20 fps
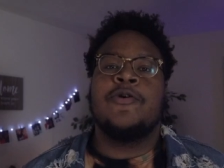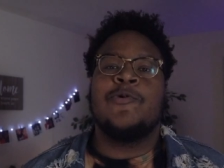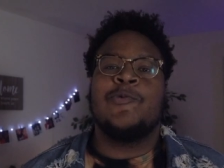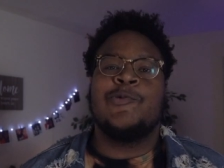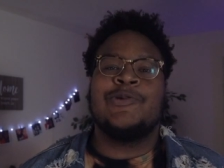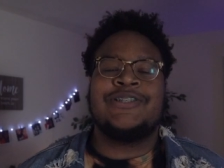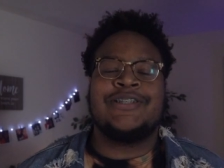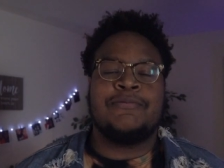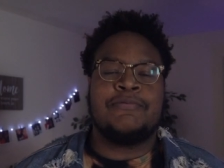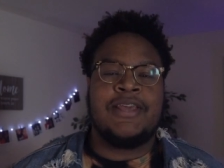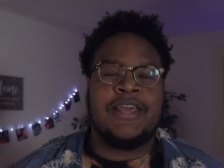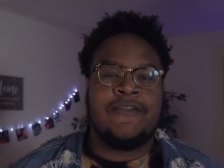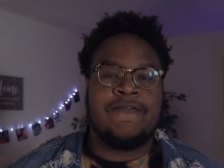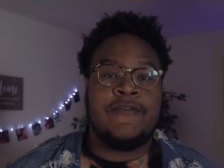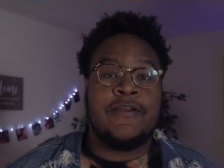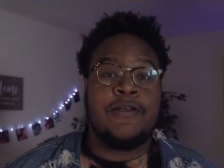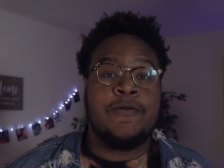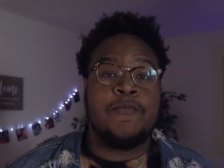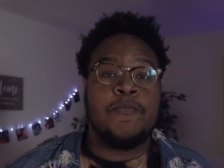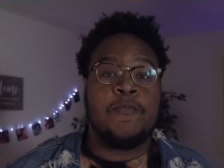What's up, Kick
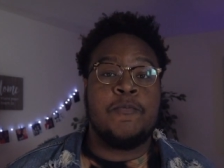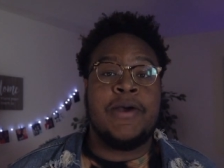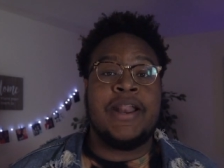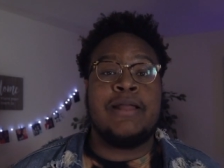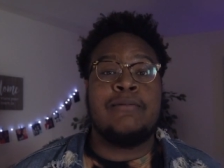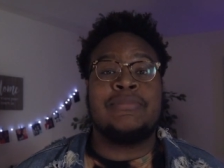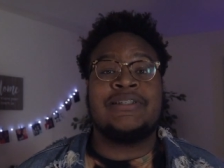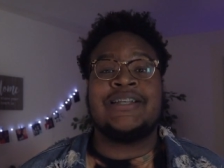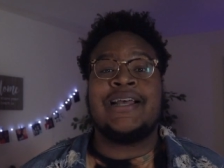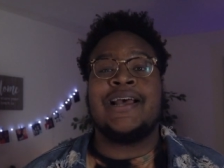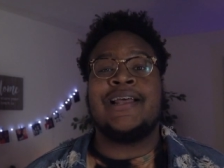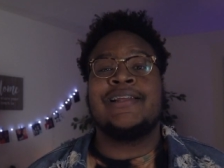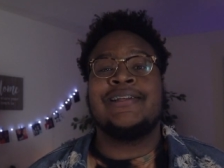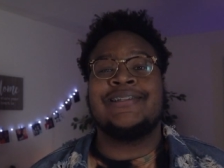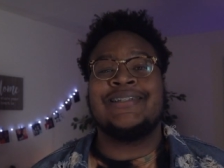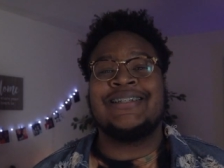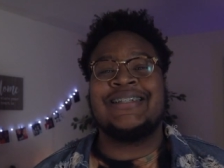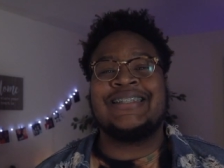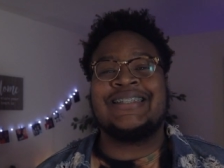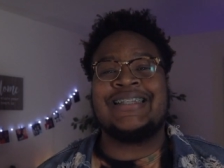Fam? My name is
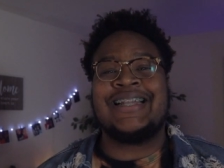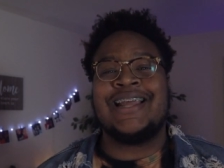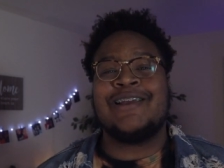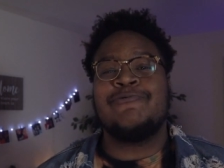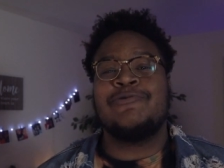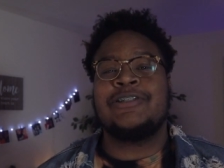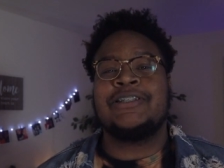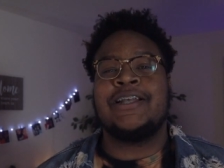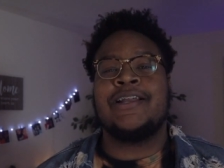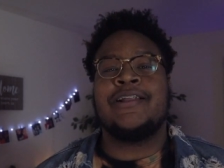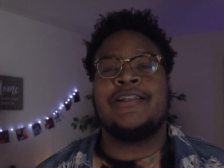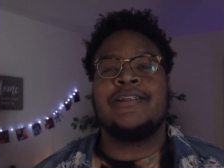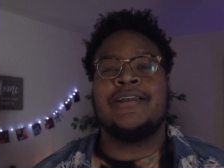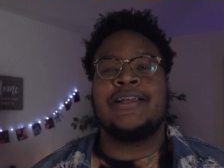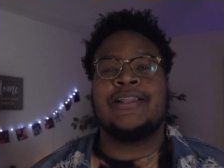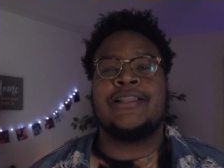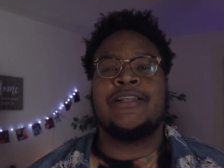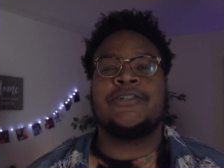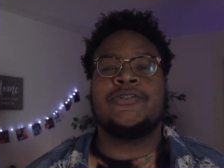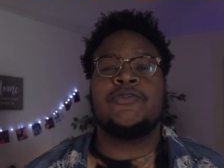Alex, and today we're taking a look
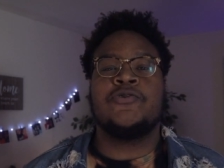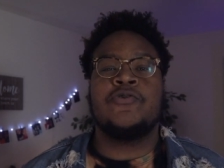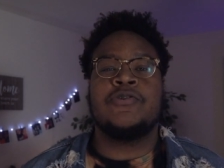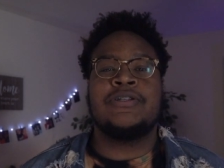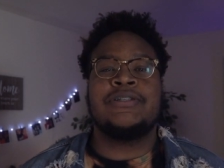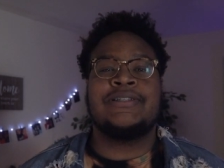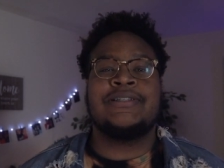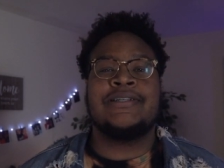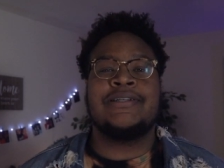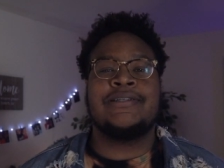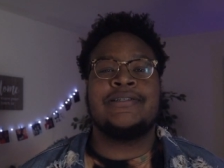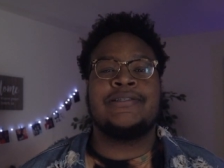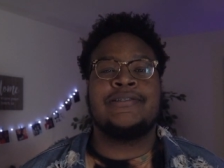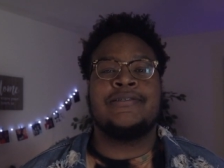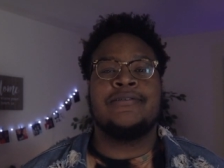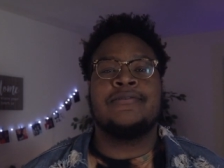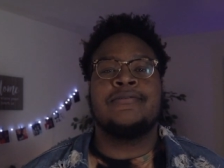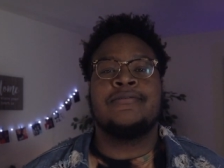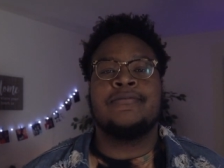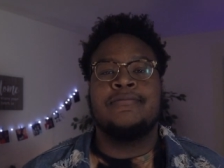at the Jordan
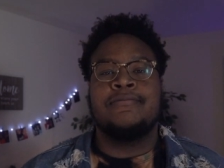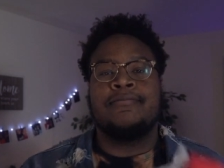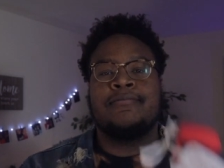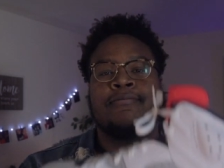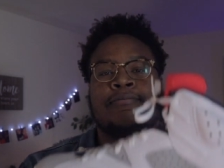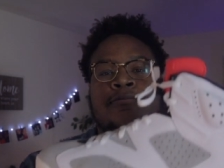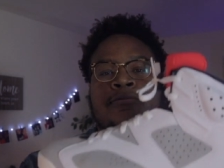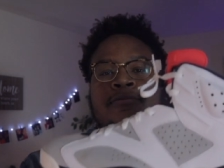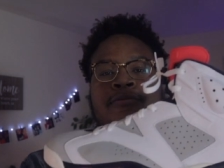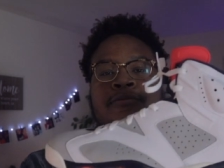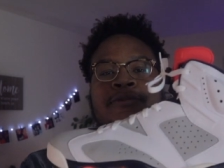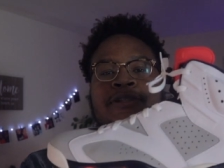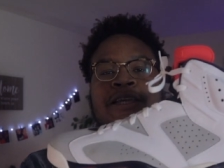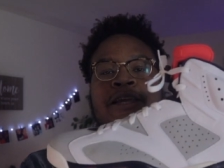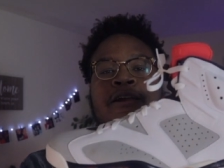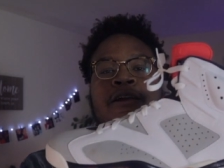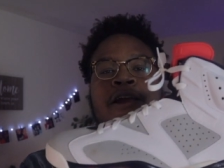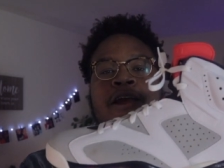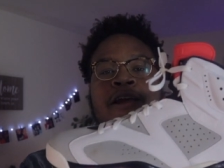6 Tinker